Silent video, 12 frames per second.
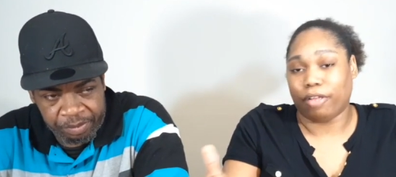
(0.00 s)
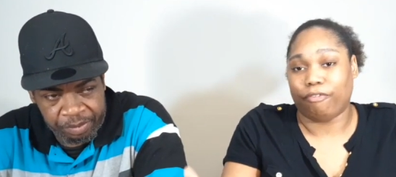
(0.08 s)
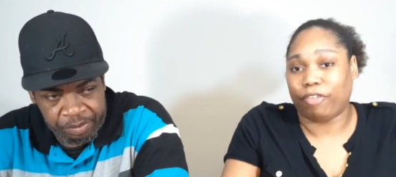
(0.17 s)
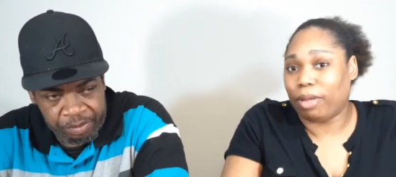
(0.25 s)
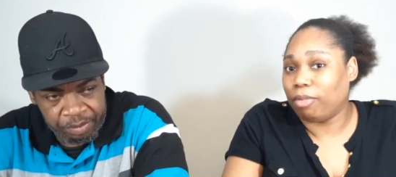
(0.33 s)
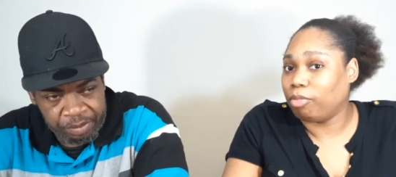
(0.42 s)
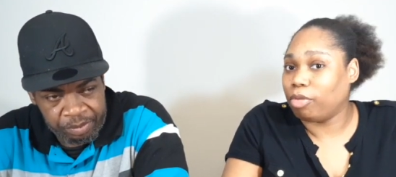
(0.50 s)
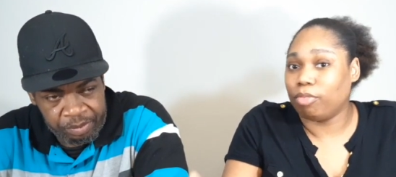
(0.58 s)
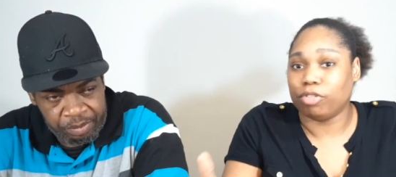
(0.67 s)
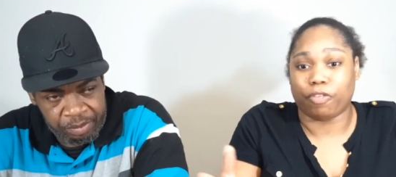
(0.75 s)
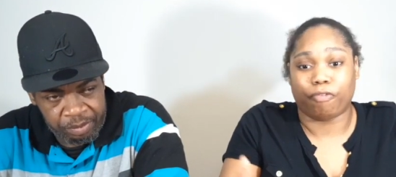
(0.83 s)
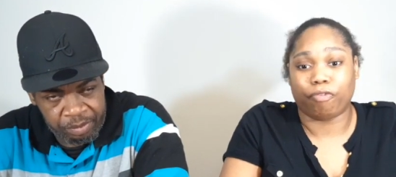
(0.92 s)
Speaker 1: family members or
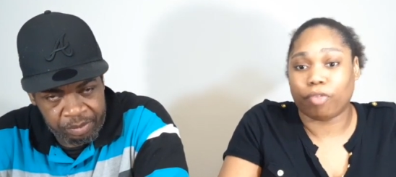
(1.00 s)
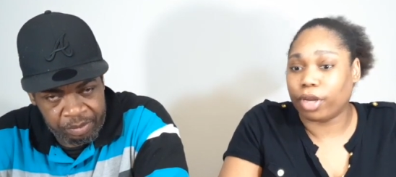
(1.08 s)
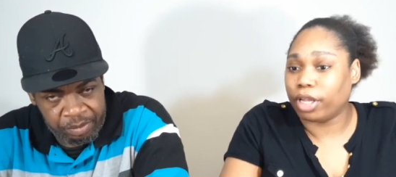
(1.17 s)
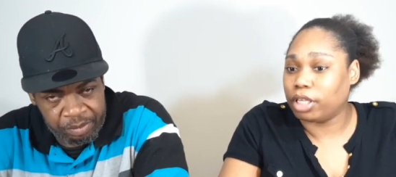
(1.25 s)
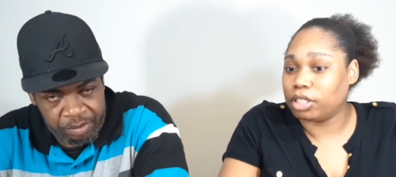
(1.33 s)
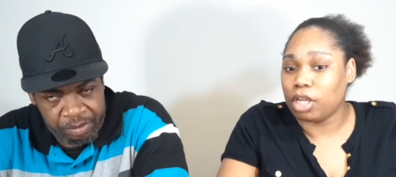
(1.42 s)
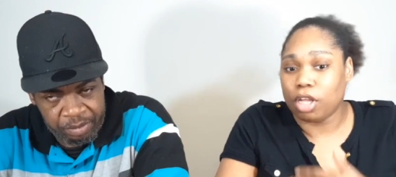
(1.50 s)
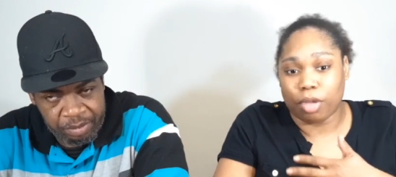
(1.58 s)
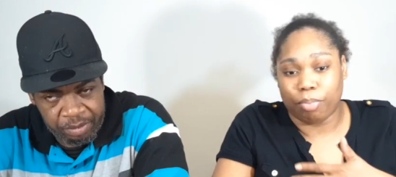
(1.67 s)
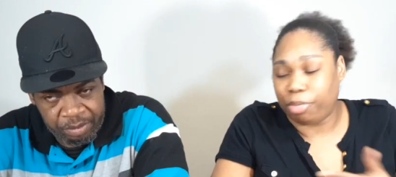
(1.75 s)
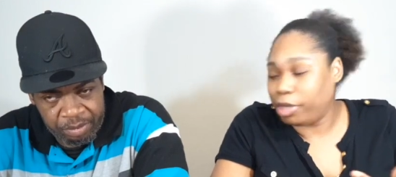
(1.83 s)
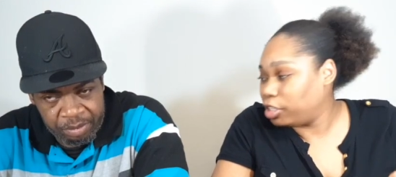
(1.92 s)
friends,
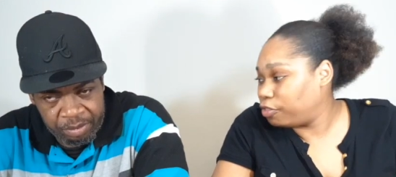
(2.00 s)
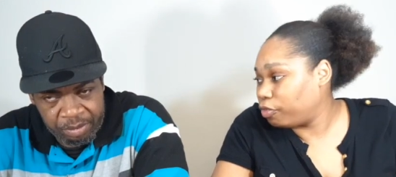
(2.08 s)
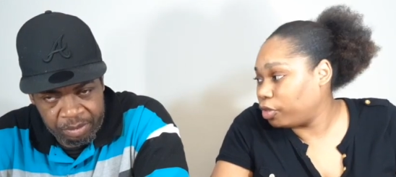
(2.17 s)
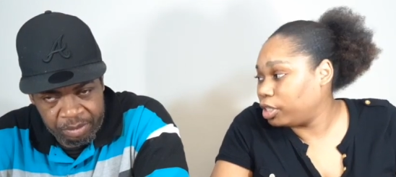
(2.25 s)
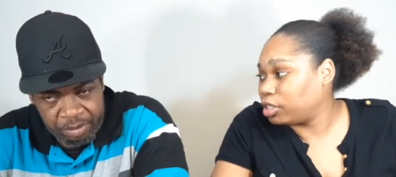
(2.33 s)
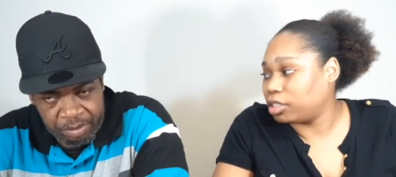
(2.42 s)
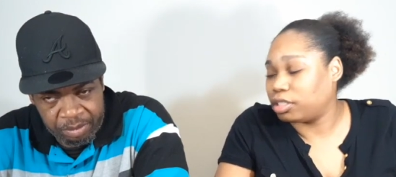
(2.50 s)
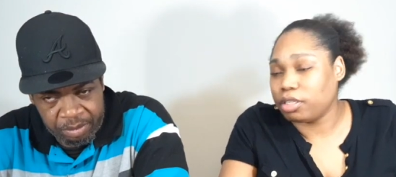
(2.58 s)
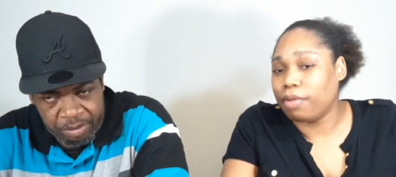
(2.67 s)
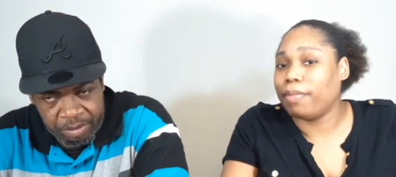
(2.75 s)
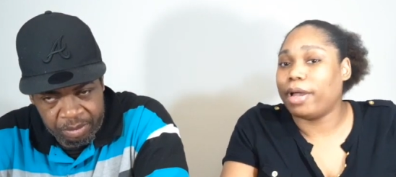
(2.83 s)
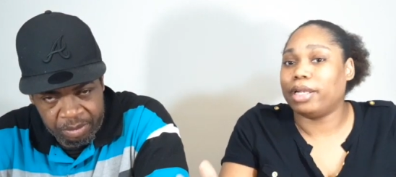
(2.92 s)
best friends or
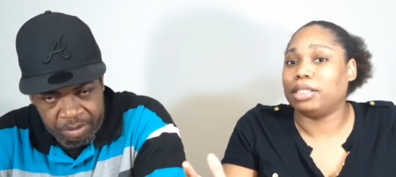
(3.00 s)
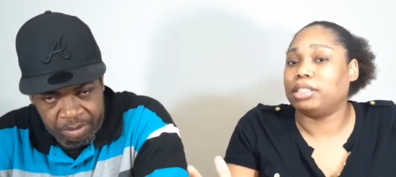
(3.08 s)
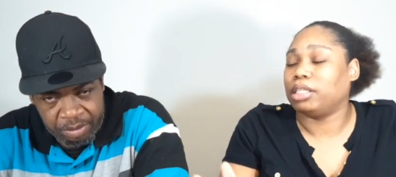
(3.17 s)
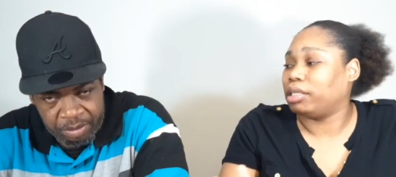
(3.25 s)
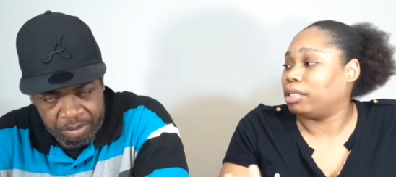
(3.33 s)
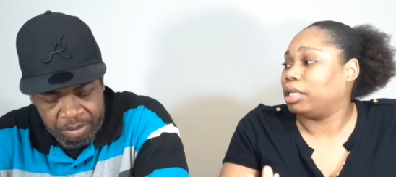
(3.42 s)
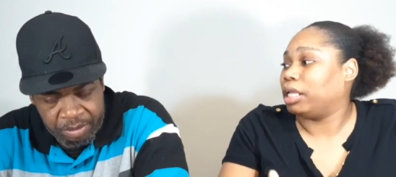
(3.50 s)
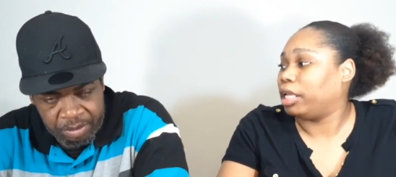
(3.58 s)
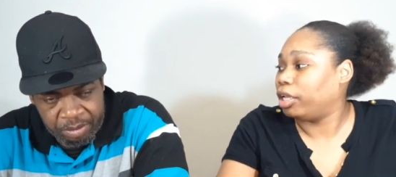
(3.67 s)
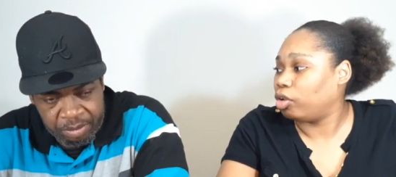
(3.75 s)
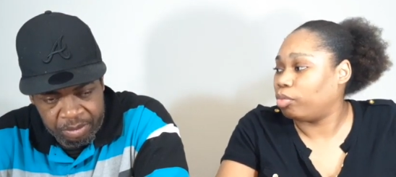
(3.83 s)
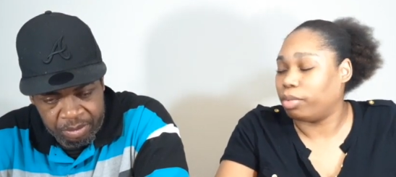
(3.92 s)
somebody to
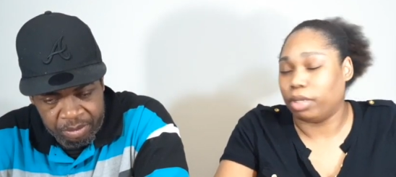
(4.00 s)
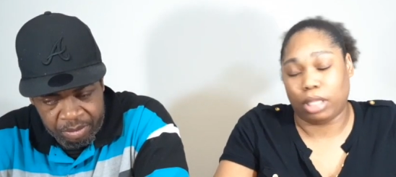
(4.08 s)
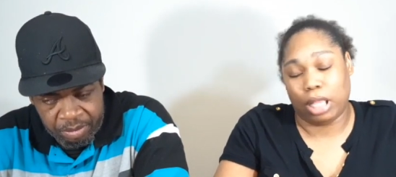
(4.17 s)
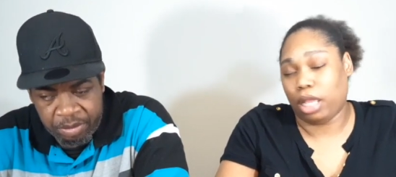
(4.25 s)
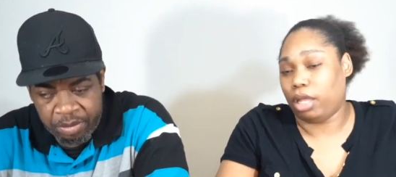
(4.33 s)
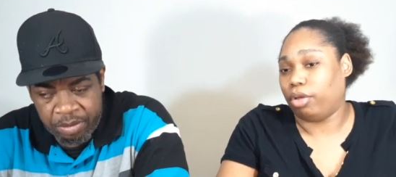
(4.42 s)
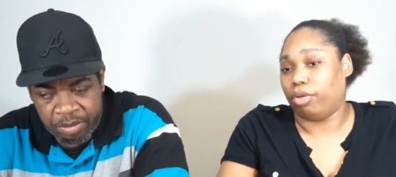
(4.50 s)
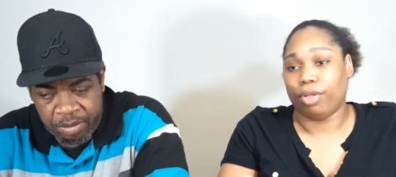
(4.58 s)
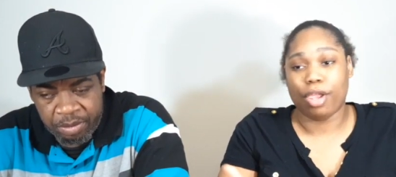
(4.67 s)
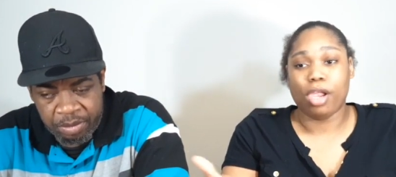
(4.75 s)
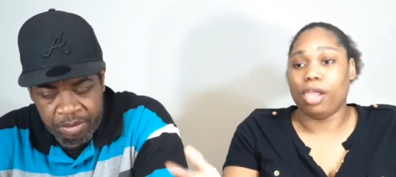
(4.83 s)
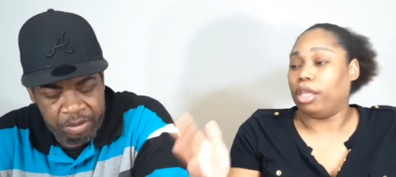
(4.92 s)
help hell.
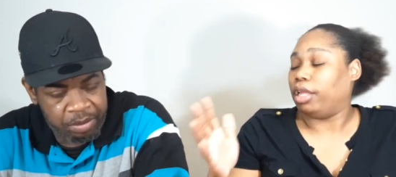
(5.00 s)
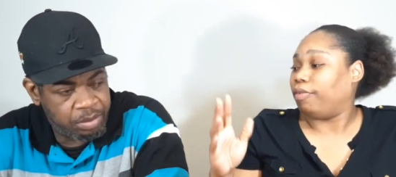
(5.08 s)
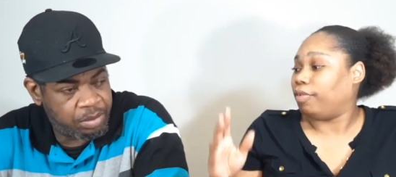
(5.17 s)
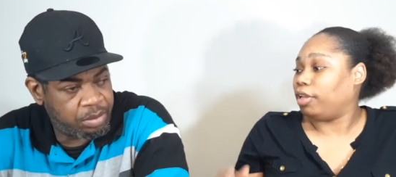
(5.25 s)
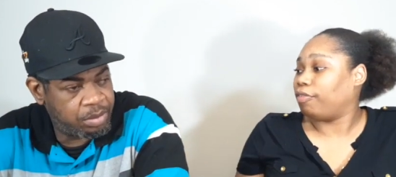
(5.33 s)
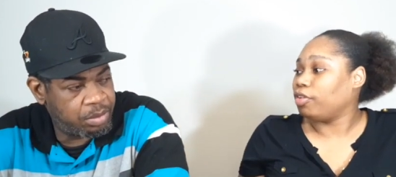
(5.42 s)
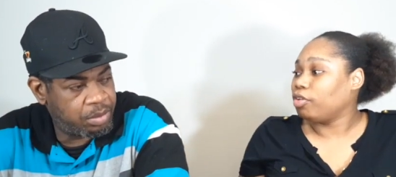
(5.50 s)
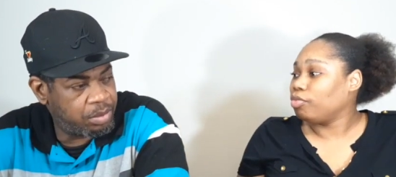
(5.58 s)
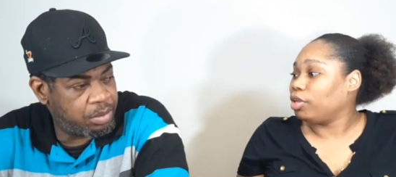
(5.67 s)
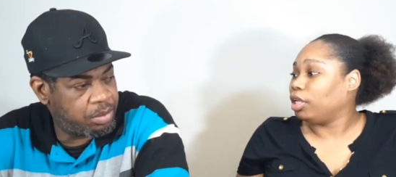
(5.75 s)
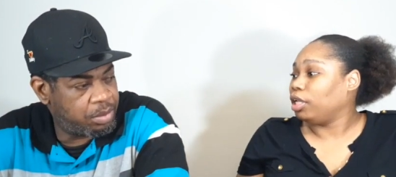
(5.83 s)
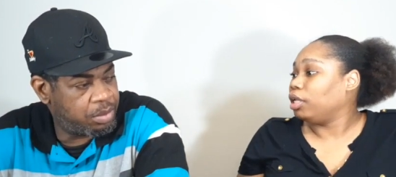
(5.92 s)
Even if you
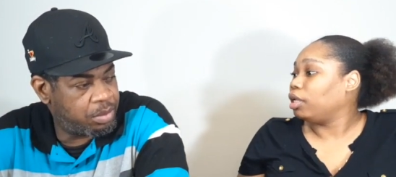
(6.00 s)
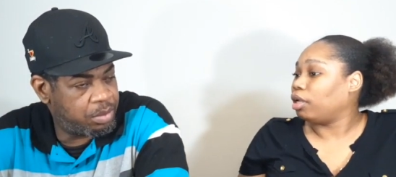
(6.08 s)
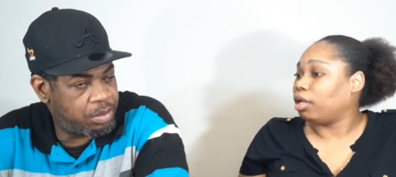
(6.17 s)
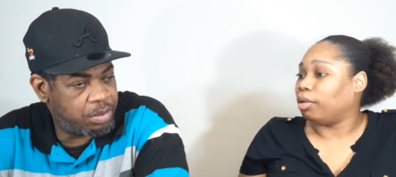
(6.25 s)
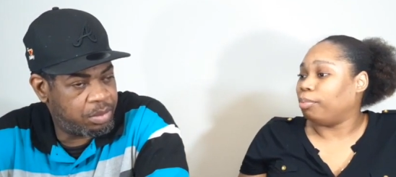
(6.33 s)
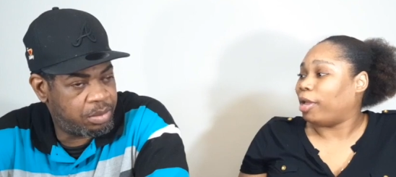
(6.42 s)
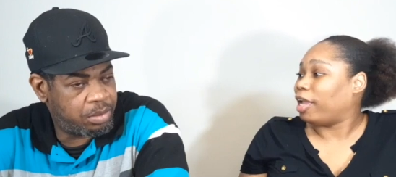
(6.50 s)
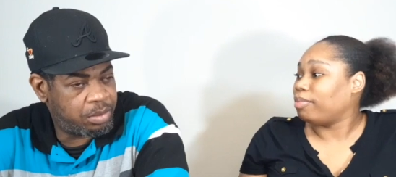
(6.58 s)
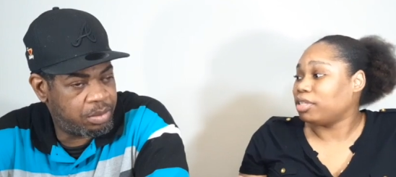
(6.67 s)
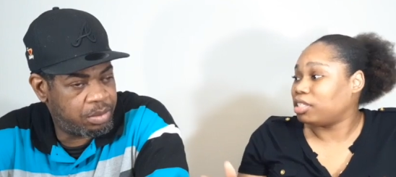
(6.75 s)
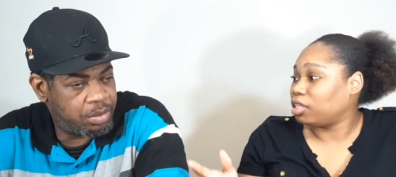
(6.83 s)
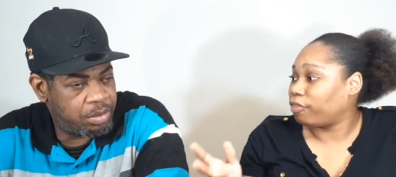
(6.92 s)
need a
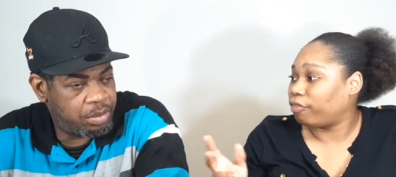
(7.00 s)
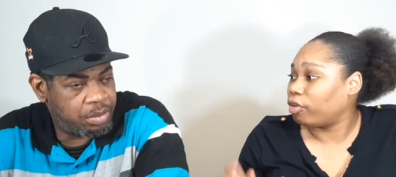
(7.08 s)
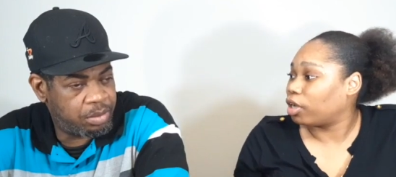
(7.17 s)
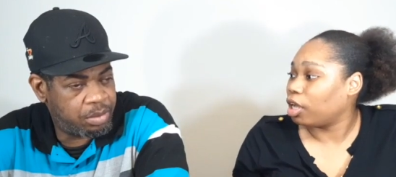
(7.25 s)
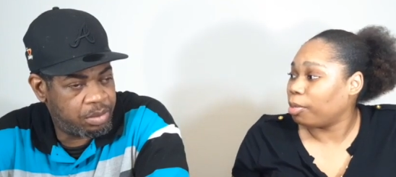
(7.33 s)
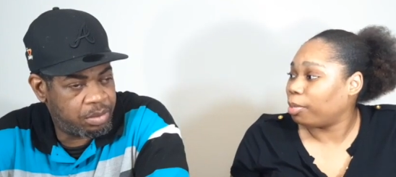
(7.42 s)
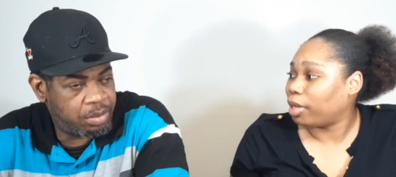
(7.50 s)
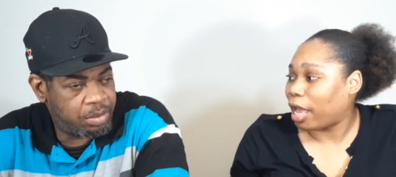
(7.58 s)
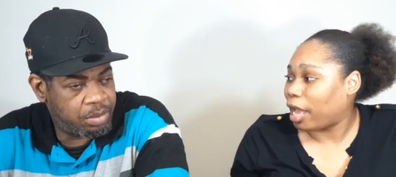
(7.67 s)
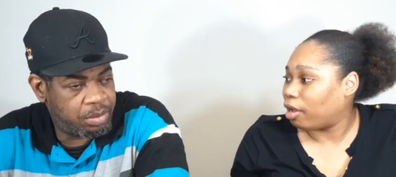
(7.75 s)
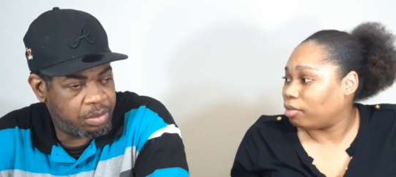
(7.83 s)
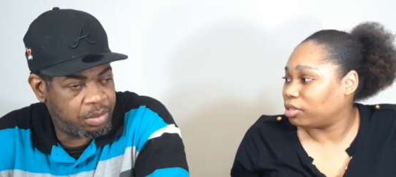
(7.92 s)
babysitter for a couple of
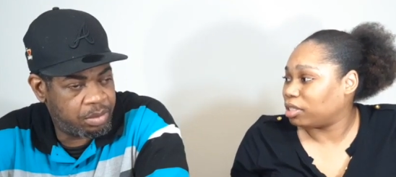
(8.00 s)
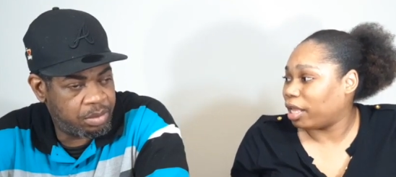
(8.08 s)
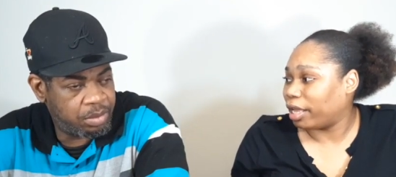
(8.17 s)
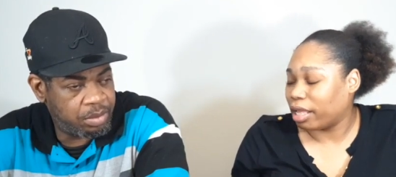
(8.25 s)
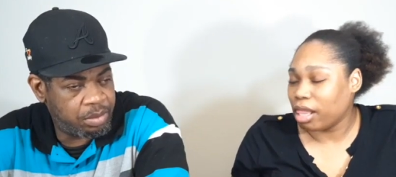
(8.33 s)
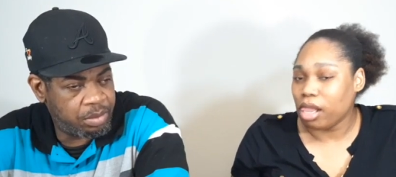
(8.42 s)
hours, like